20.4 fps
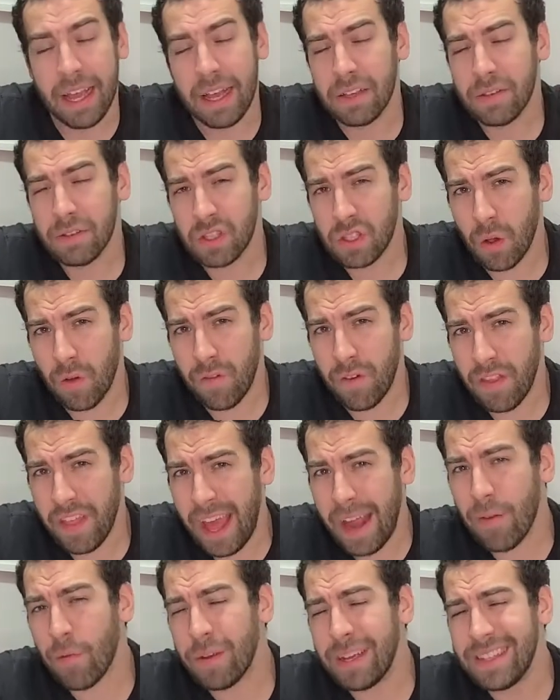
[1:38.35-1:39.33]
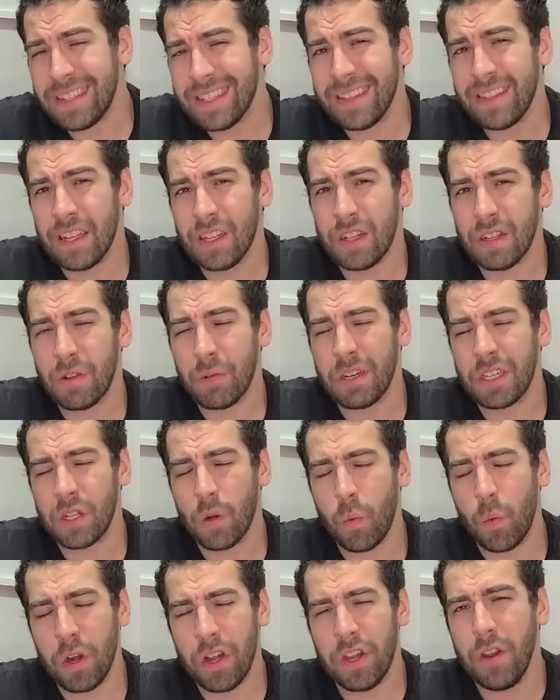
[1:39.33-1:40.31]
So for that reason, the creature
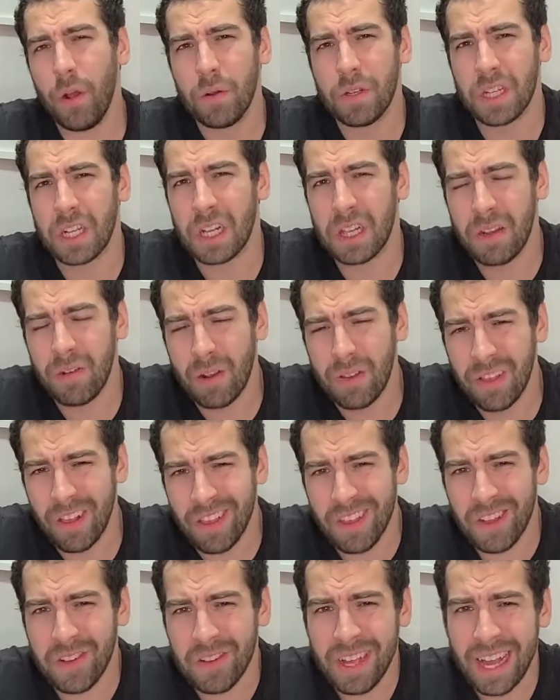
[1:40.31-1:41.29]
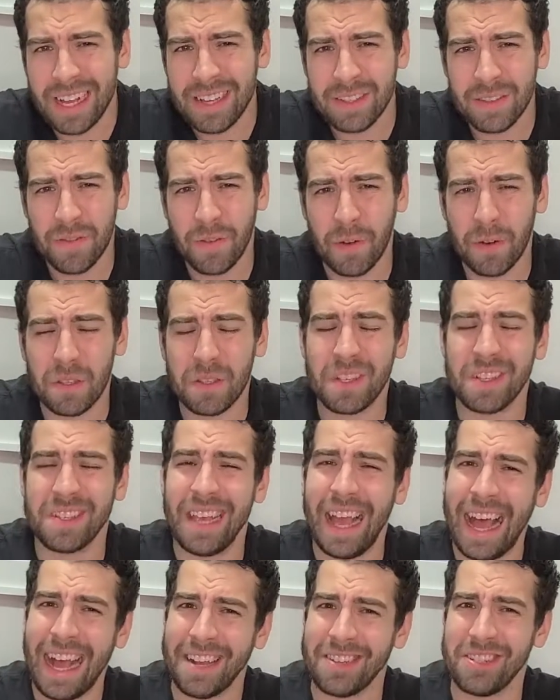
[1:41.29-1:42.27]
would know to clear out the little guys first, because
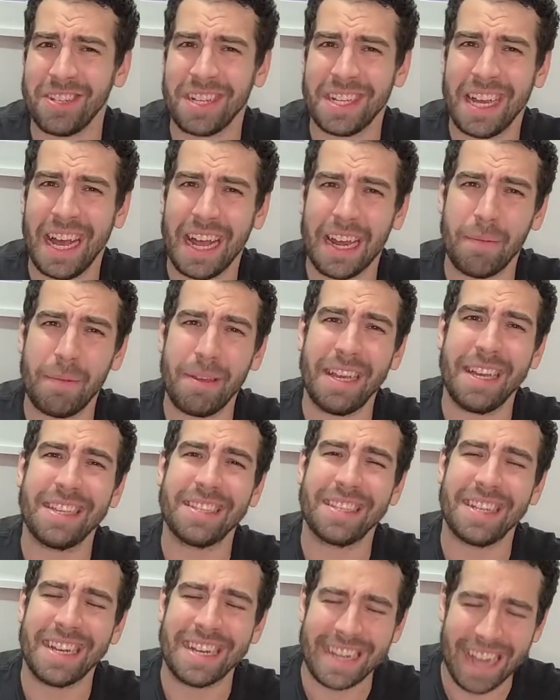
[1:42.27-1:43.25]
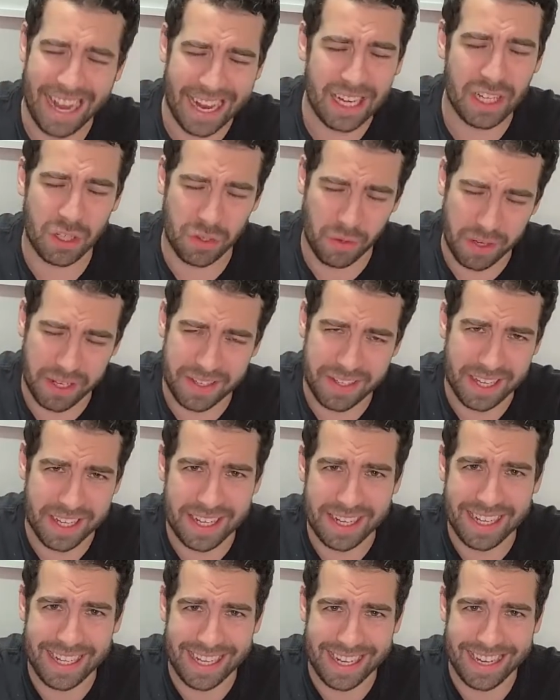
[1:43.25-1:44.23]
action economy is dangerous
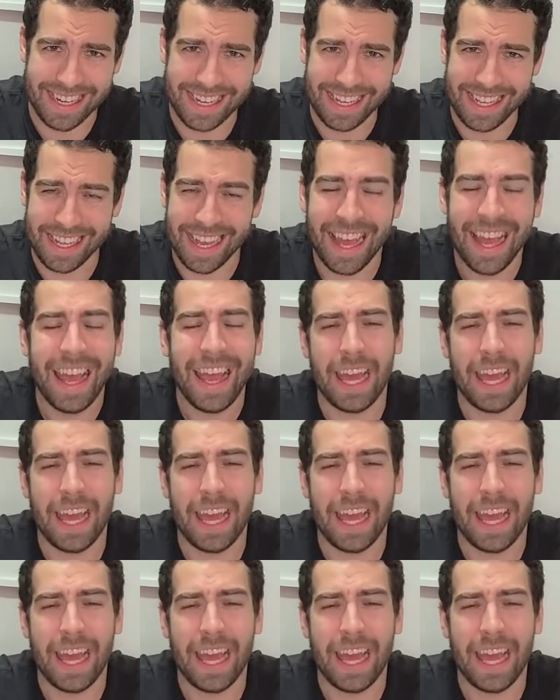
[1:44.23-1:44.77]
in D&D.